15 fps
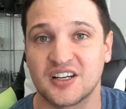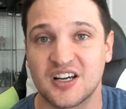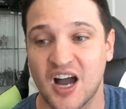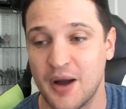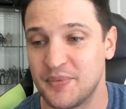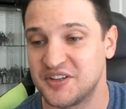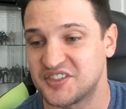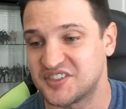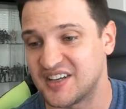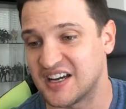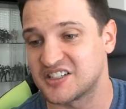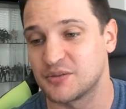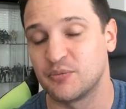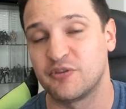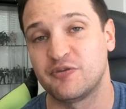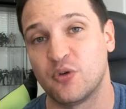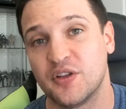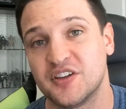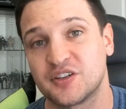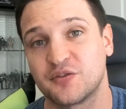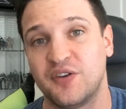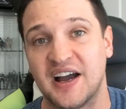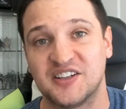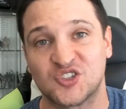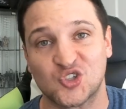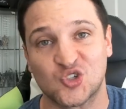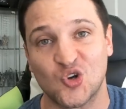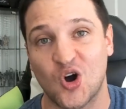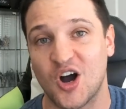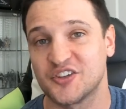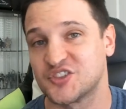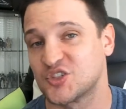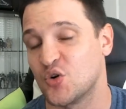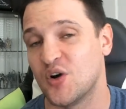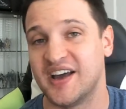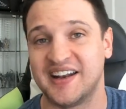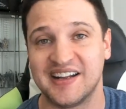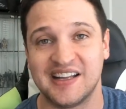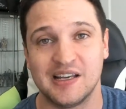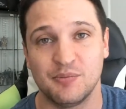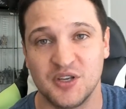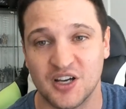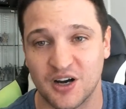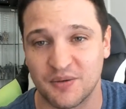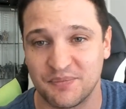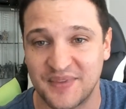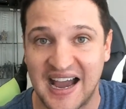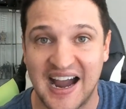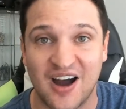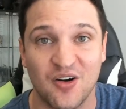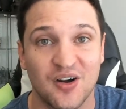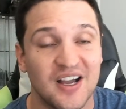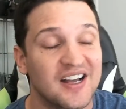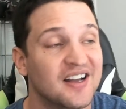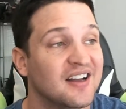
comment section before this fight starts, go ahead and hit me up now.